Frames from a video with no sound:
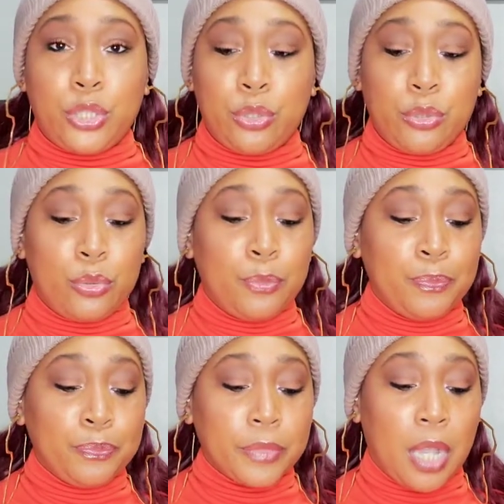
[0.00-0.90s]
to
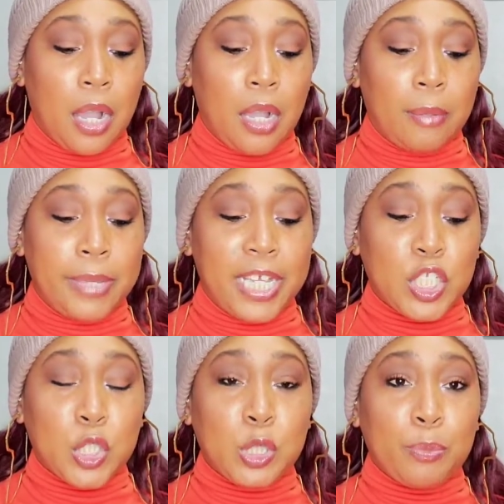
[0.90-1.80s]

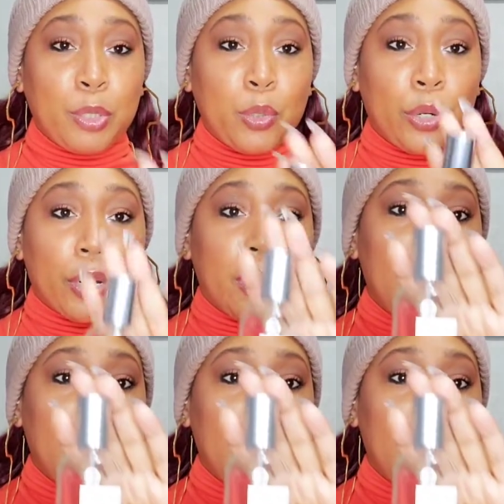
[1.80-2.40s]
explore.